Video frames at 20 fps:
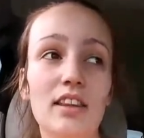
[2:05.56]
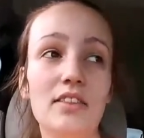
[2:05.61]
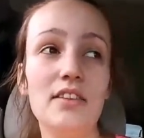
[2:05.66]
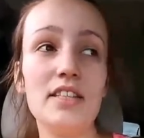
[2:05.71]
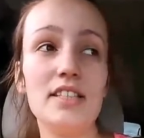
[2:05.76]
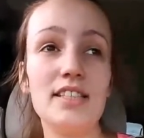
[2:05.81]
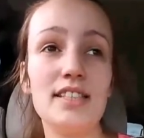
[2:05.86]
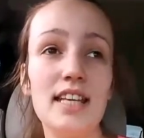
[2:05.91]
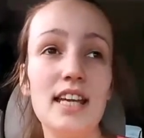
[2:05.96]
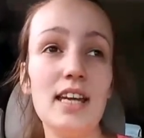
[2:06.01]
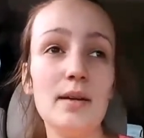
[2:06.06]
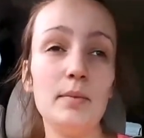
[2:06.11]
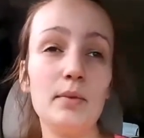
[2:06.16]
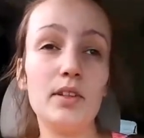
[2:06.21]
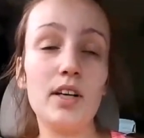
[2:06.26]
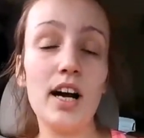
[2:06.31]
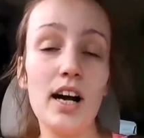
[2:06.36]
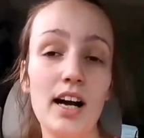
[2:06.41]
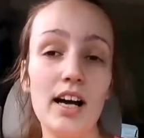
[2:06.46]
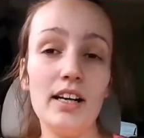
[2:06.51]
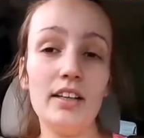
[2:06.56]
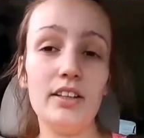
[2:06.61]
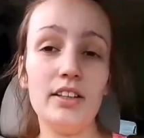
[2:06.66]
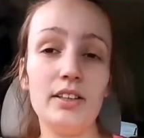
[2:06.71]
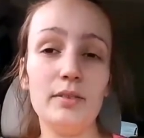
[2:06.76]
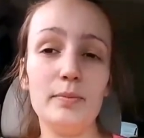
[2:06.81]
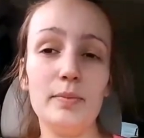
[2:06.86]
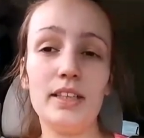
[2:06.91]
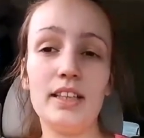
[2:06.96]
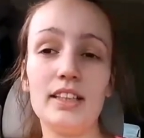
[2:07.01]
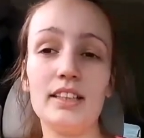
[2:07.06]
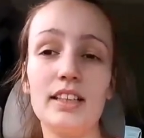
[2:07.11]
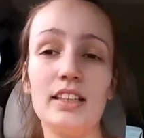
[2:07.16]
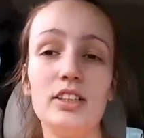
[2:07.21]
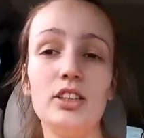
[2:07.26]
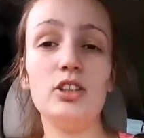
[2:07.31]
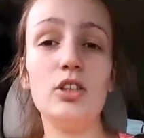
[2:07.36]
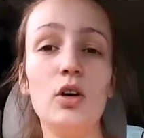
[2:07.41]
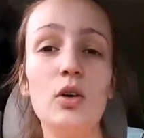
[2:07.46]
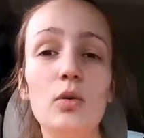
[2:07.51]
the same or higher because I
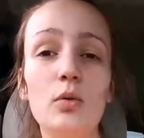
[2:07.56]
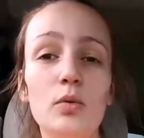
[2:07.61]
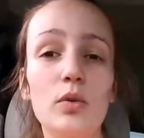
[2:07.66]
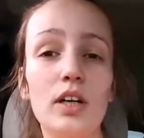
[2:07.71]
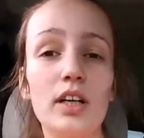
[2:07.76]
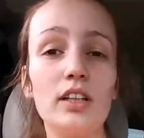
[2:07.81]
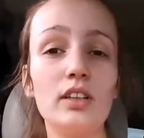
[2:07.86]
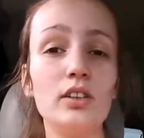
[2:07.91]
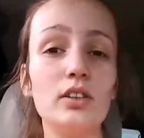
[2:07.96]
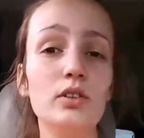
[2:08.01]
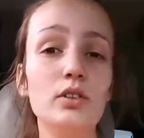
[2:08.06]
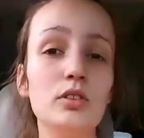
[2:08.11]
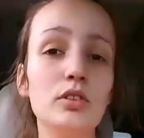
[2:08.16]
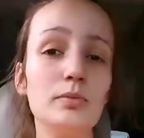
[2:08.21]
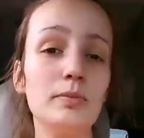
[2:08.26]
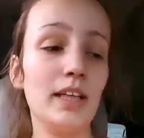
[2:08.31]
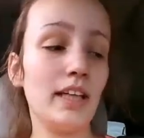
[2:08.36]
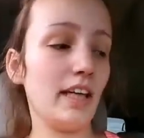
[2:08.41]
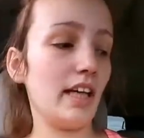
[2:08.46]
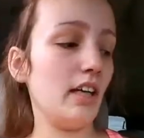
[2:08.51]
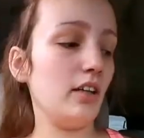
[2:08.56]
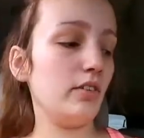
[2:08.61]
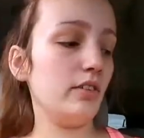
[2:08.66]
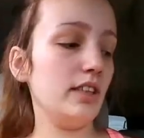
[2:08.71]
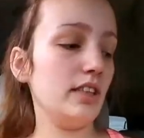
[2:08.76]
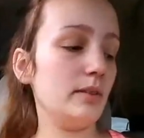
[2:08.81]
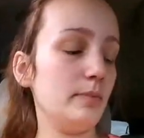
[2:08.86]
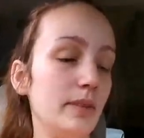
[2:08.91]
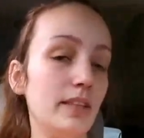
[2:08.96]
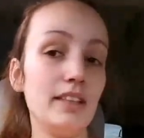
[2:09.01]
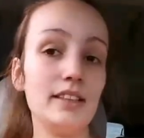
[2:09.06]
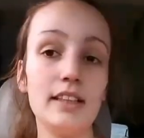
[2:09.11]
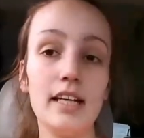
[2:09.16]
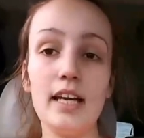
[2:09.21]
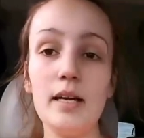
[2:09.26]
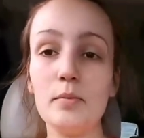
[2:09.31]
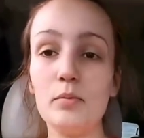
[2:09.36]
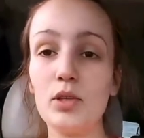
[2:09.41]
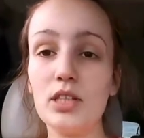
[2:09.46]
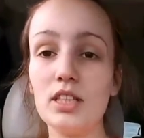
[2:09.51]
don't want to lose my calories, because I
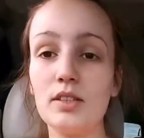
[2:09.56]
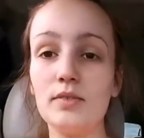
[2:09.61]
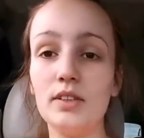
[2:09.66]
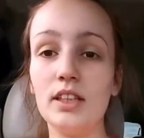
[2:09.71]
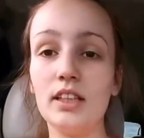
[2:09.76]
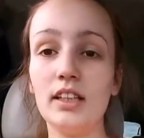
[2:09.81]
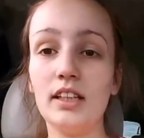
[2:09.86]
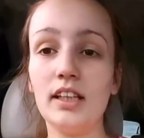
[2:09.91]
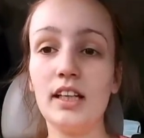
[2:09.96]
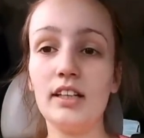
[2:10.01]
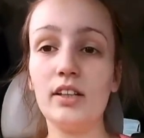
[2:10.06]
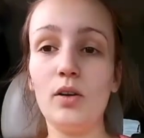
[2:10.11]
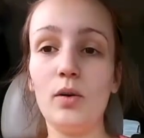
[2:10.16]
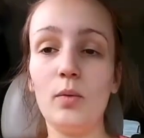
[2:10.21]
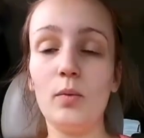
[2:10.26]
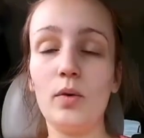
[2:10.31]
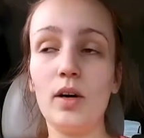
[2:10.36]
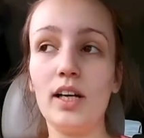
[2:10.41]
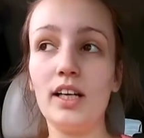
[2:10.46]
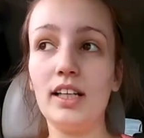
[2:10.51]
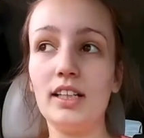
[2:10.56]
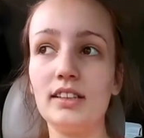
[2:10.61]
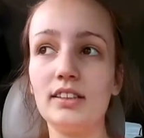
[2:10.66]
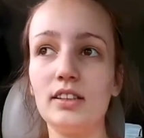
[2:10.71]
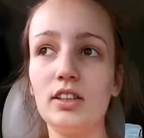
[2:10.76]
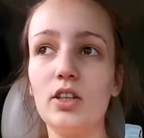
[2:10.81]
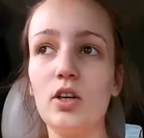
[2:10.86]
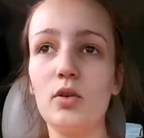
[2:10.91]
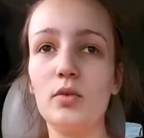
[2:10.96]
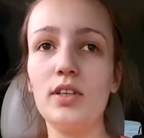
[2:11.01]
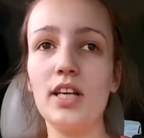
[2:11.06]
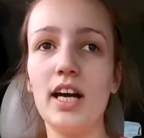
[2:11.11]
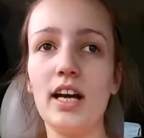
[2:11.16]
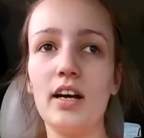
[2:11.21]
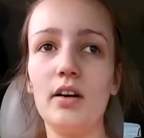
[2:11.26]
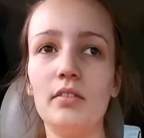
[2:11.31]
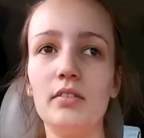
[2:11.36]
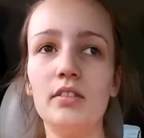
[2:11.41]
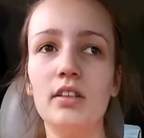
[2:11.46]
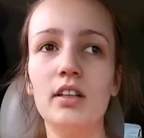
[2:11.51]
am breastfeeding and I don't want it to go
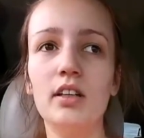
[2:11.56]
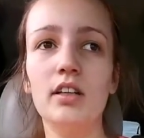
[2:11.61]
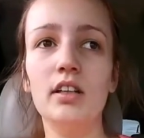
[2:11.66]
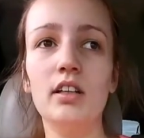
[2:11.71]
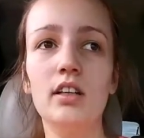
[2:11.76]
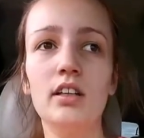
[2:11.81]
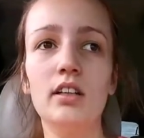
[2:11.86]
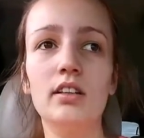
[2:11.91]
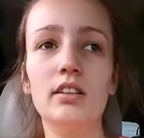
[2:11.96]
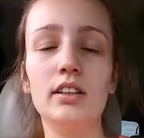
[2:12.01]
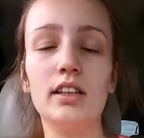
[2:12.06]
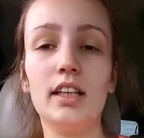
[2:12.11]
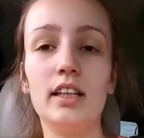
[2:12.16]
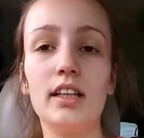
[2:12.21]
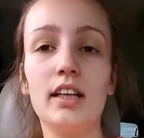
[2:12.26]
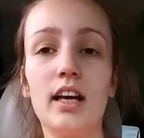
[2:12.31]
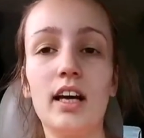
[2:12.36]
down. Like,